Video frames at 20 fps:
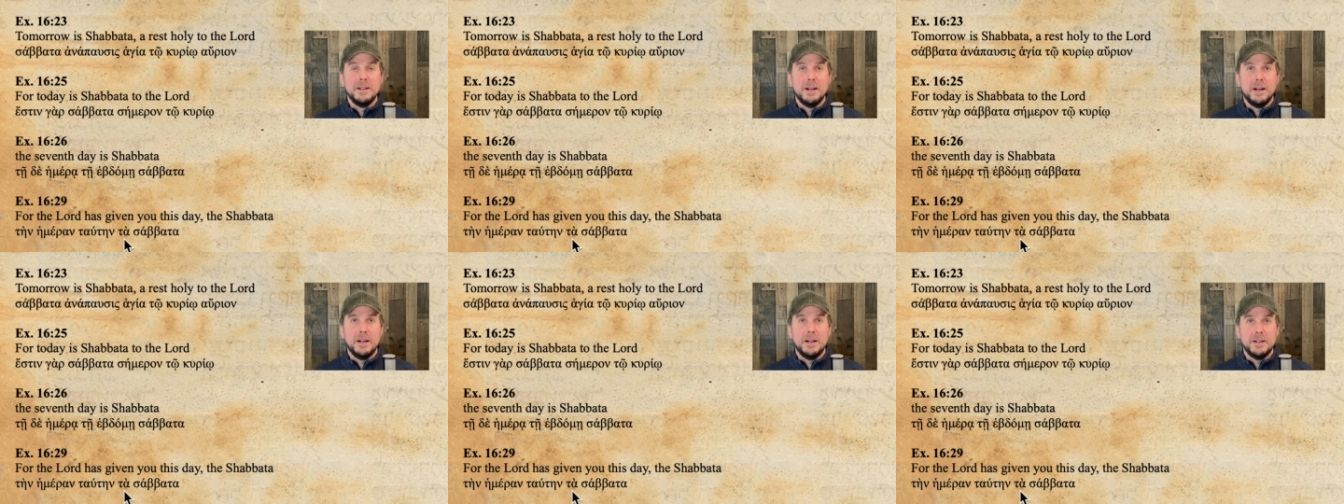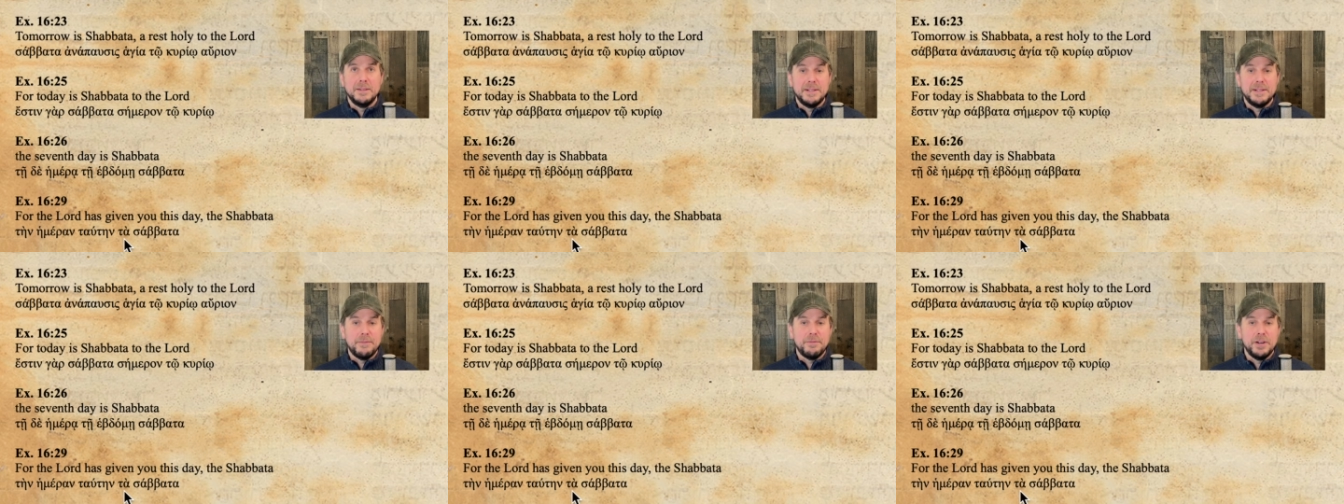uh,
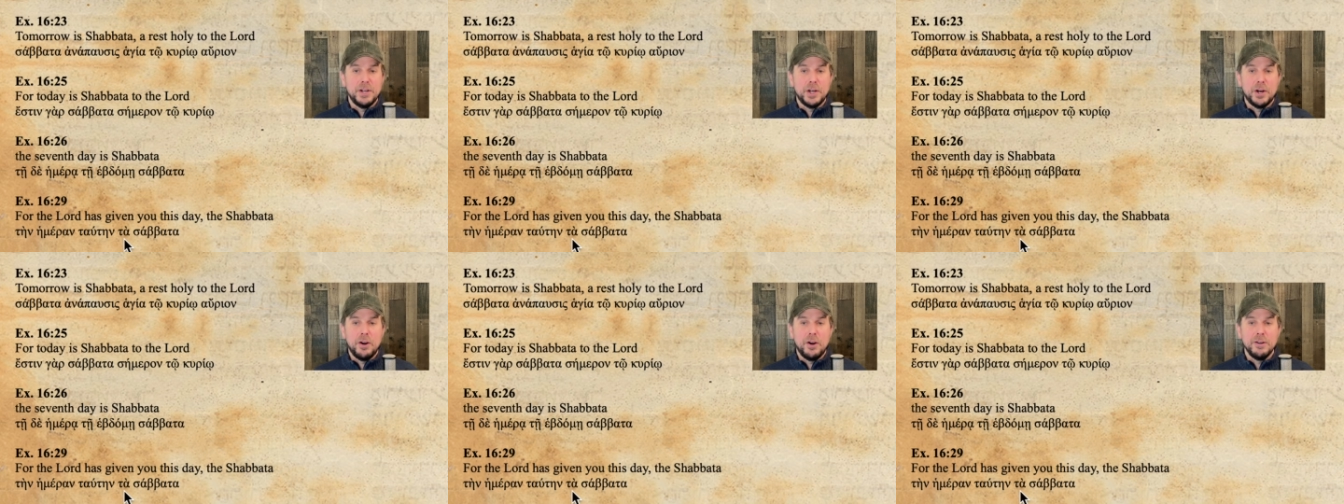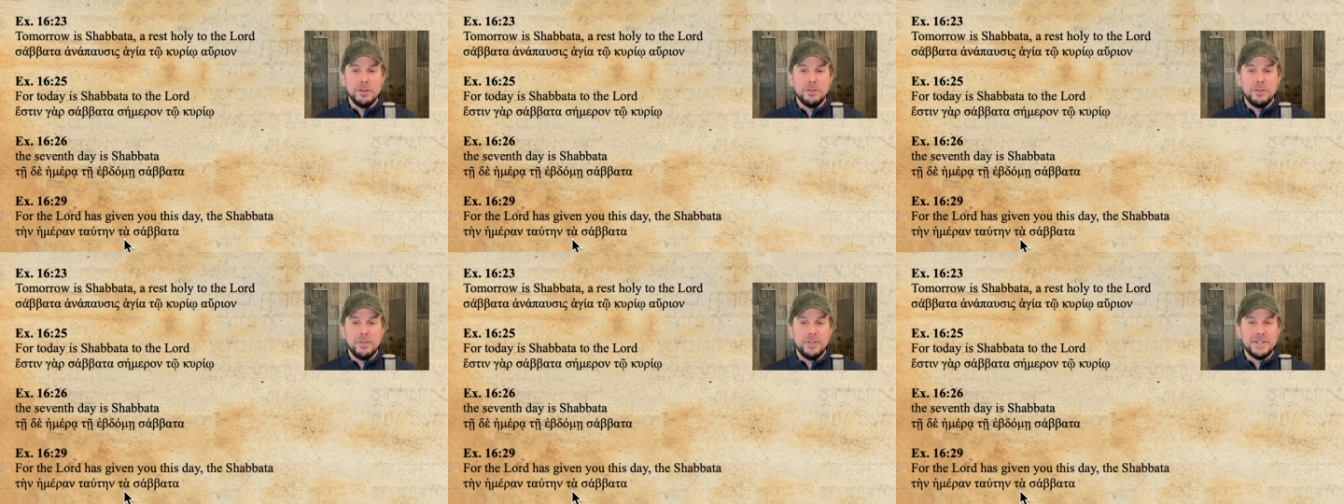definite
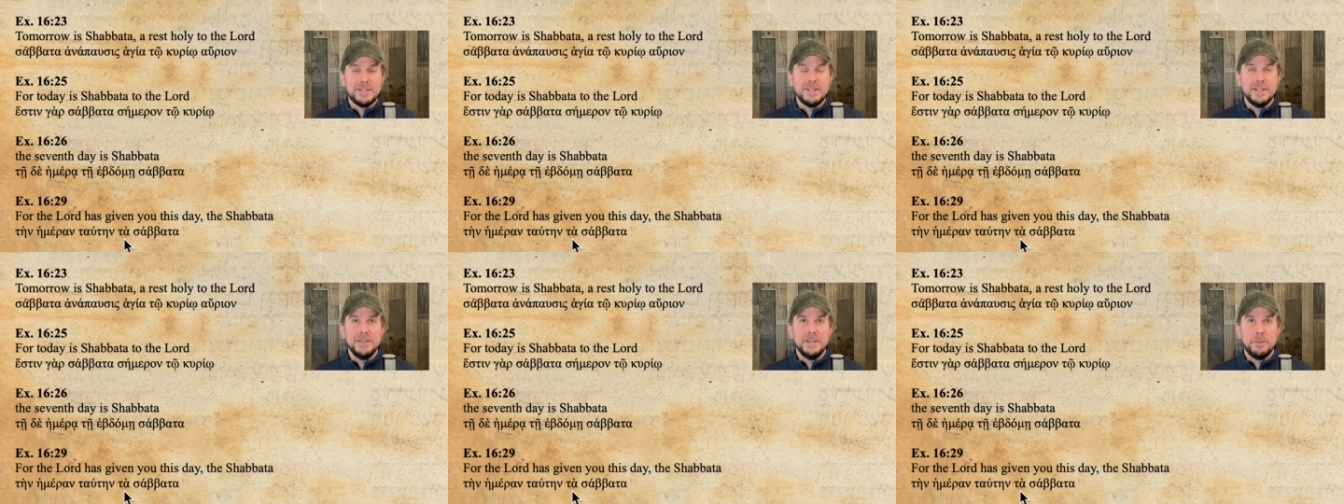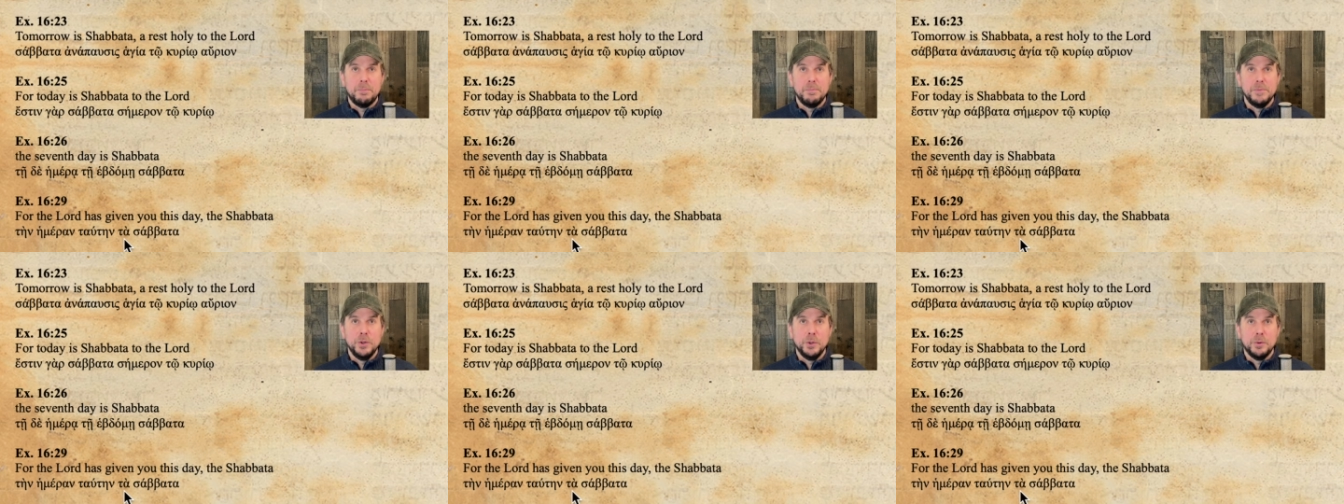article that's in
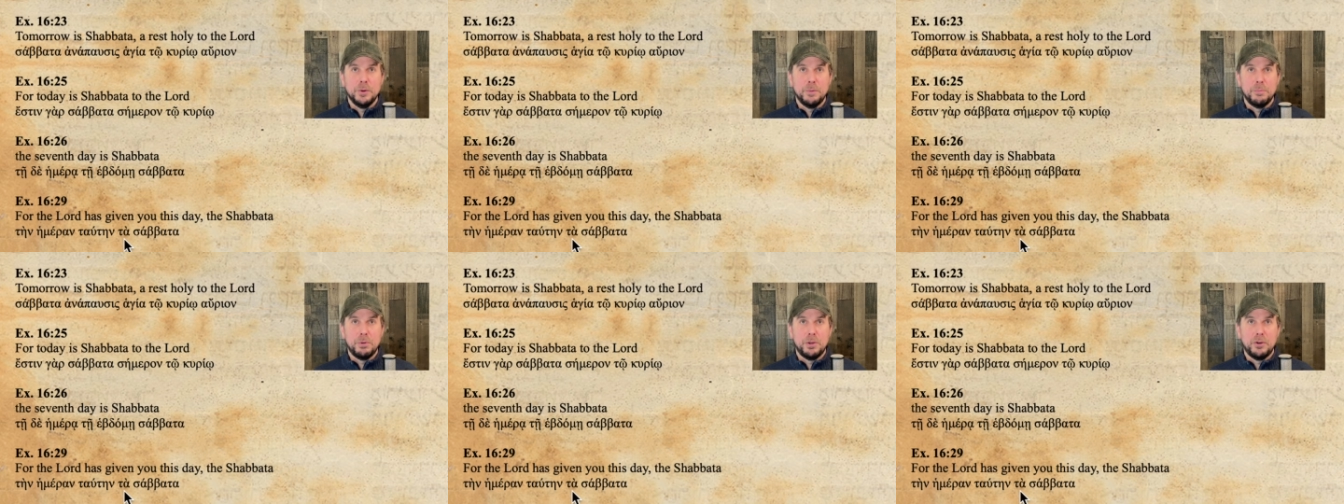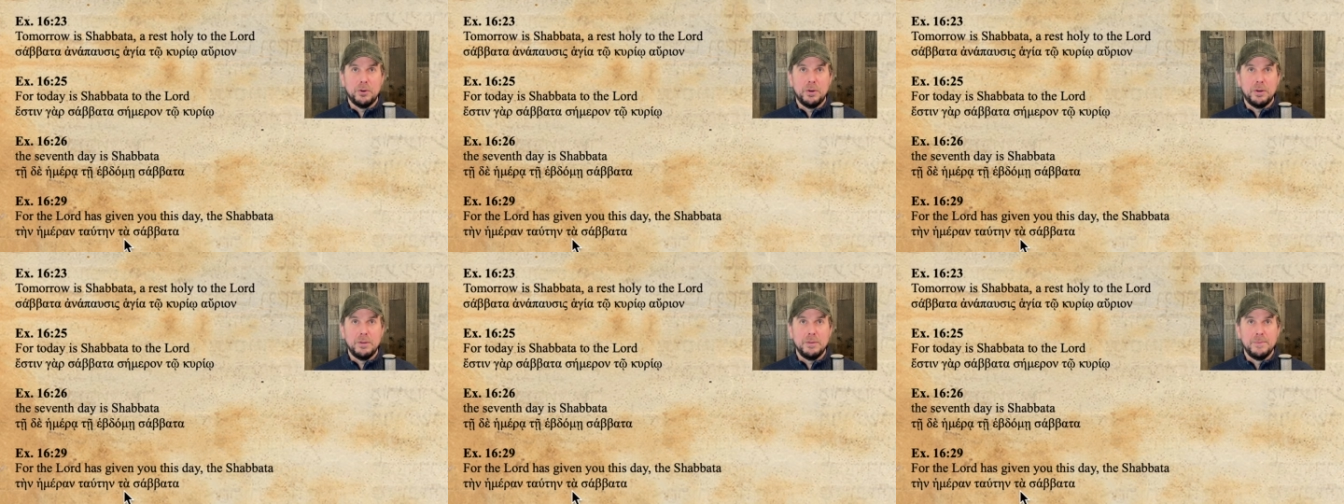the neuter
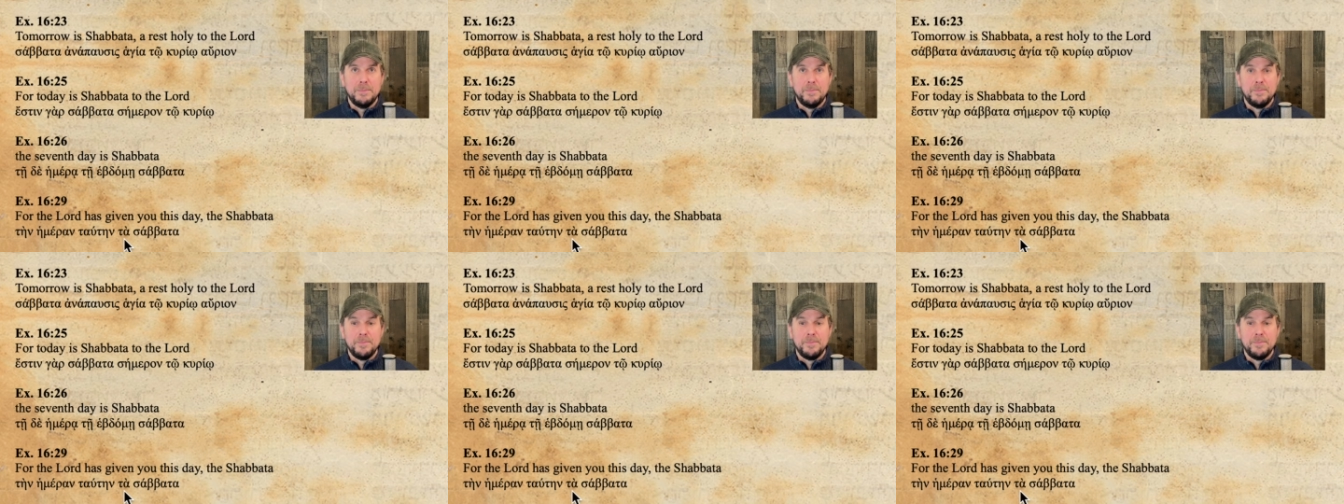plural.